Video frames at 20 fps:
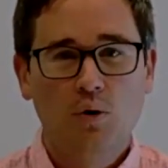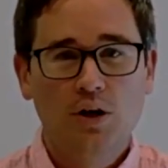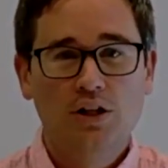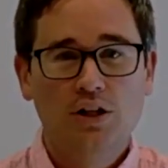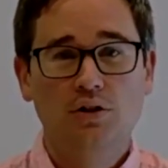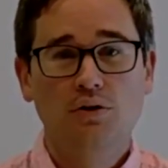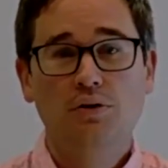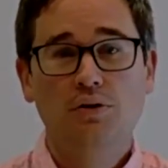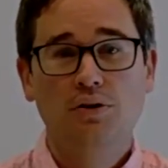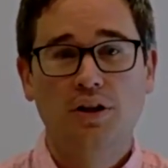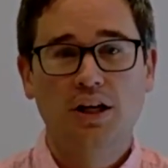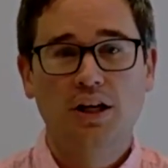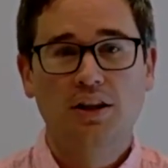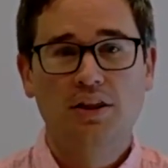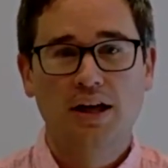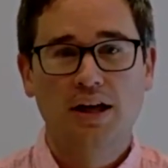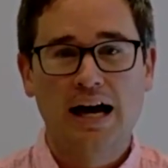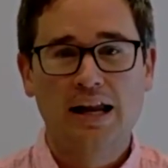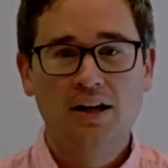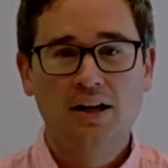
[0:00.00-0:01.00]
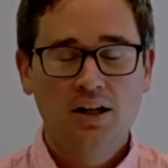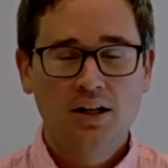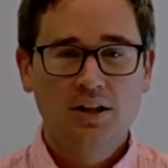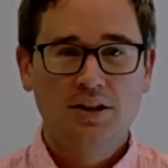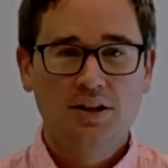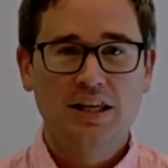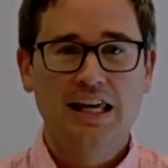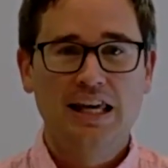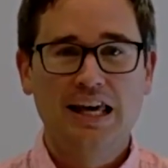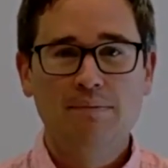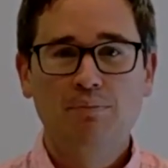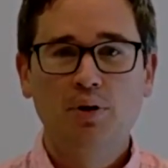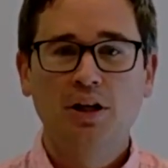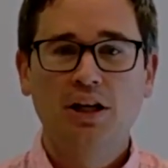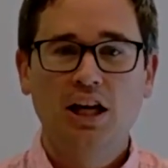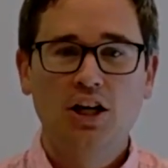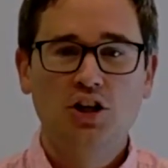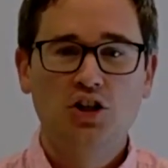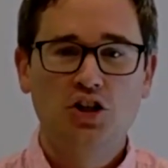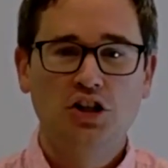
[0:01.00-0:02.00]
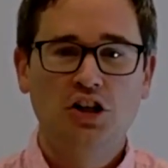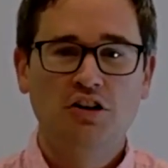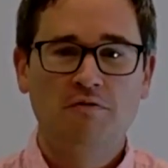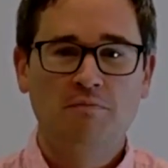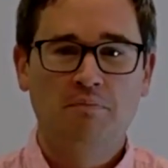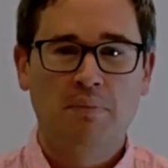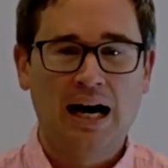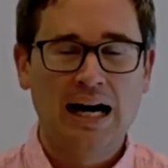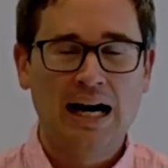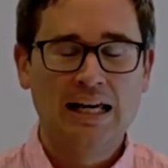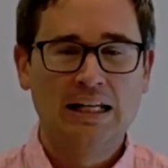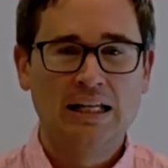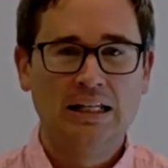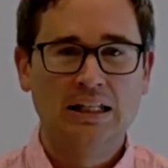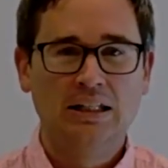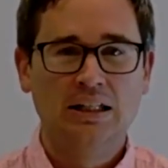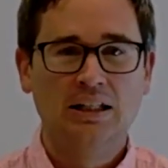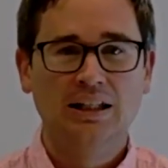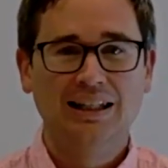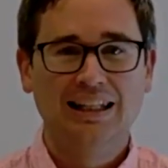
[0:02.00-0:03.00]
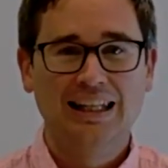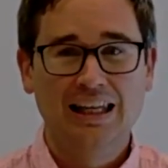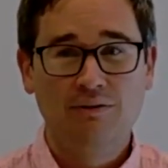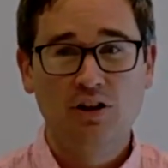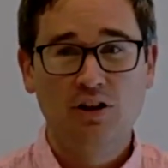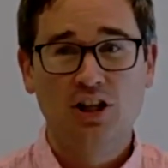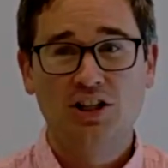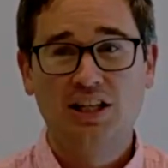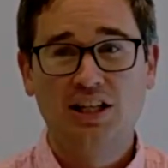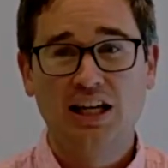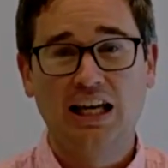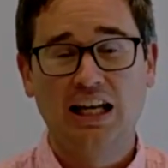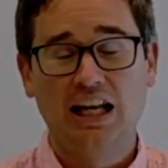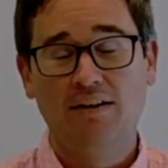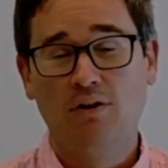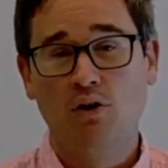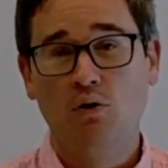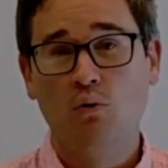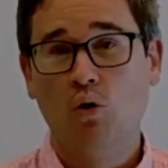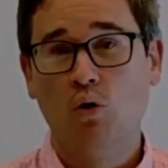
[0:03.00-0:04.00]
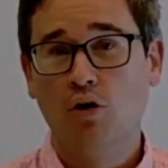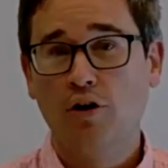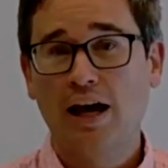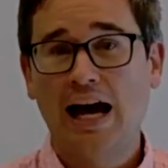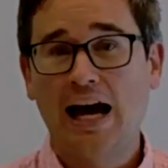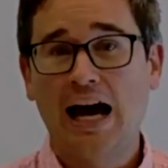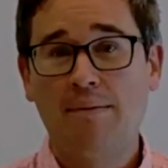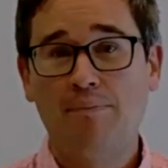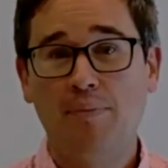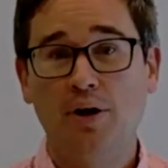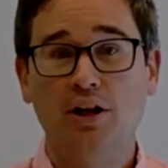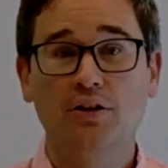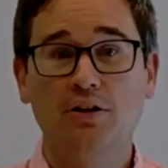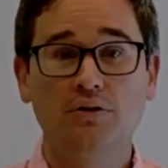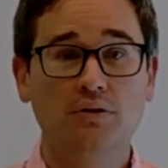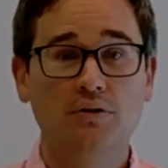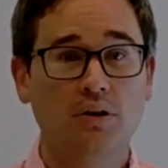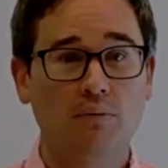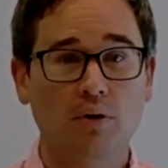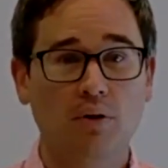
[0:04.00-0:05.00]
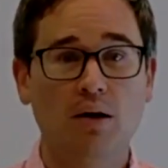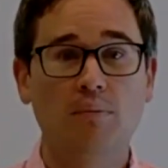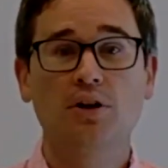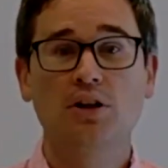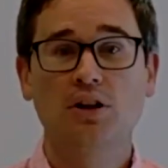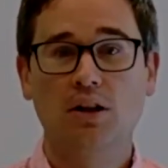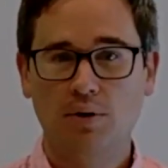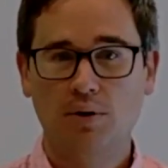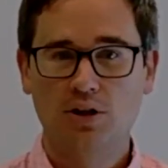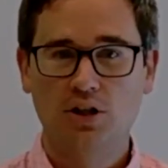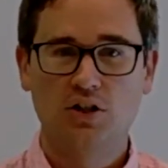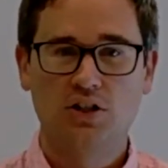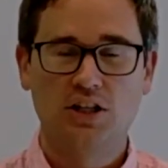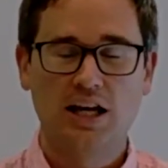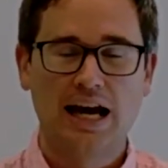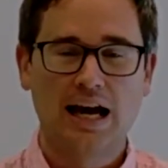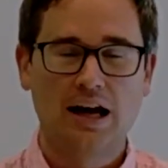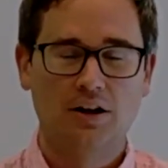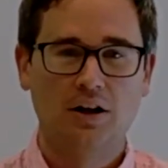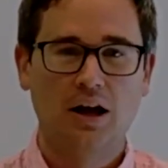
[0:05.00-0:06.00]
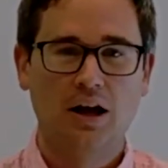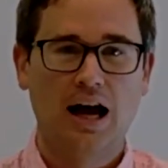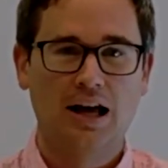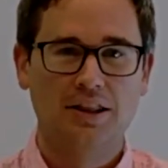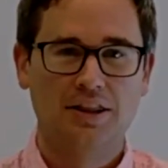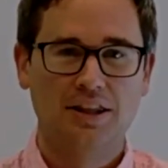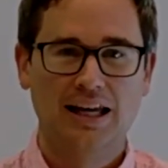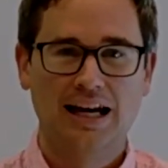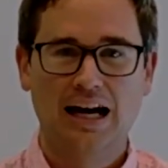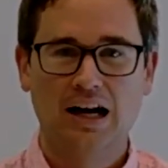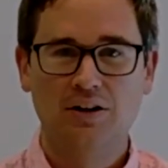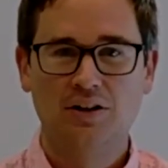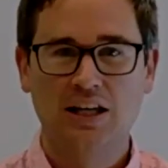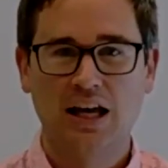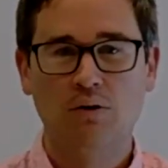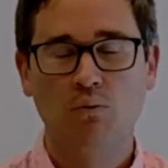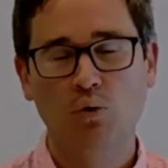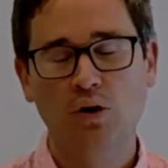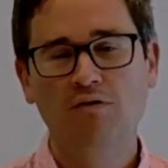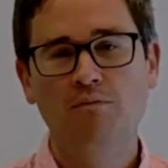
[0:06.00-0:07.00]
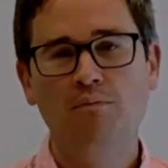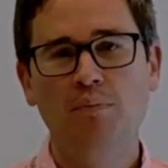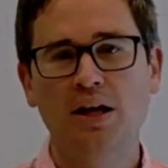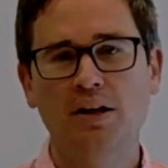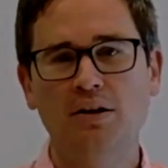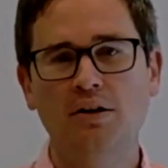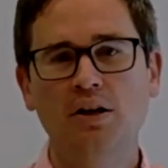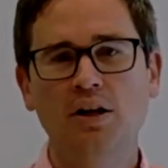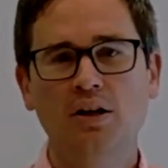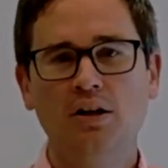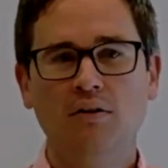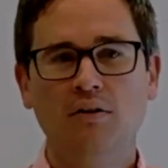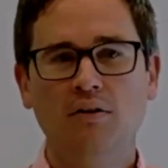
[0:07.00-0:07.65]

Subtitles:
we do think that the implication of Biden leaving the ticket, if it were to happen, and let me just say out at the outset, we've been